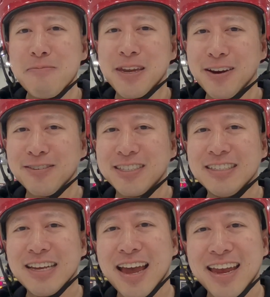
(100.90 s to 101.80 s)
Here
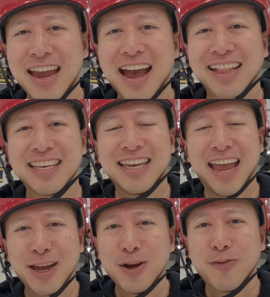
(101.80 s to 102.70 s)
today at the
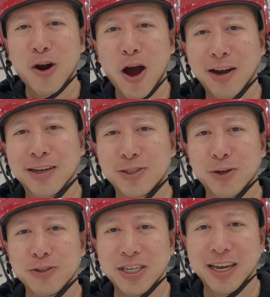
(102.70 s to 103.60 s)
Andover Hockey
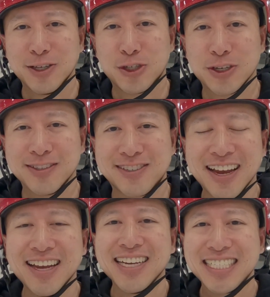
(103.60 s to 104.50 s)
Association's
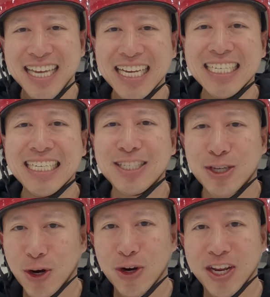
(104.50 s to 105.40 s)
Tendy
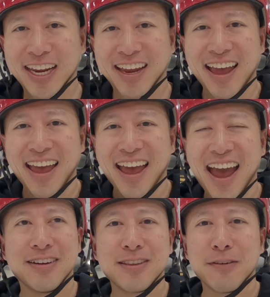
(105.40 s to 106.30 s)
Tourney.
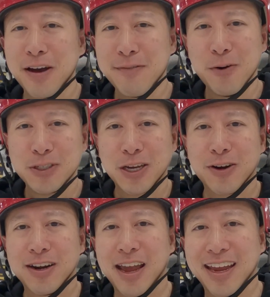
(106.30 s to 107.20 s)
The fine folks
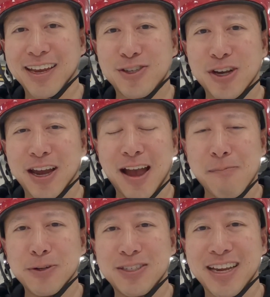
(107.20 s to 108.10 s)
here at AHA
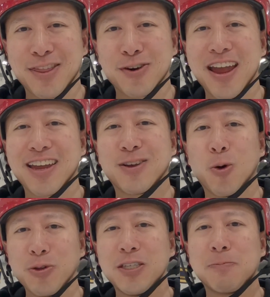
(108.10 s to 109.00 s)
have put together a
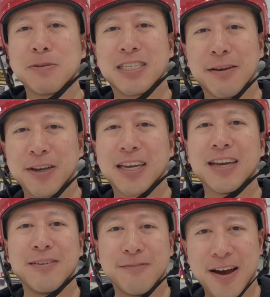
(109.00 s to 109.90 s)
goalie-specific
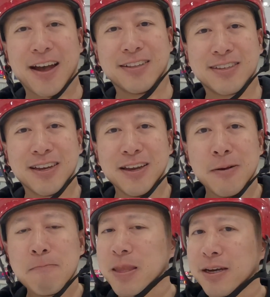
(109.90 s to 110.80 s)

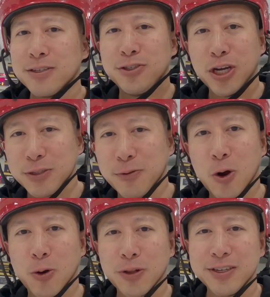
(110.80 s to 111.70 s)
event just for
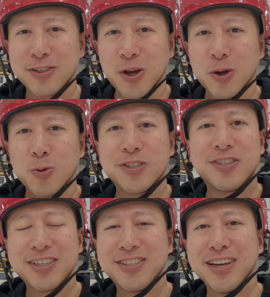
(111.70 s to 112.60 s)
goalies with
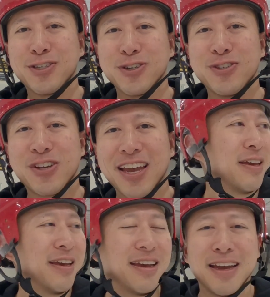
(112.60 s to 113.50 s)
six stations
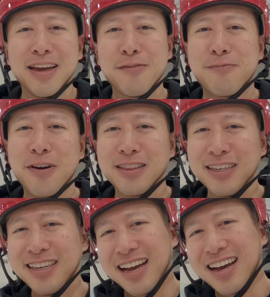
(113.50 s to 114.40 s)
in a
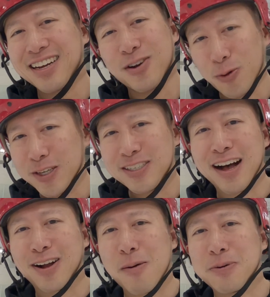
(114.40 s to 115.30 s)
friendly kind of
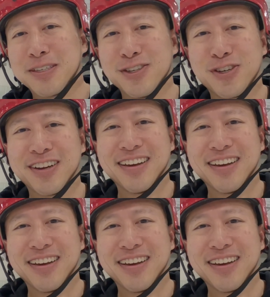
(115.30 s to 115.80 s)
goalie-style competition.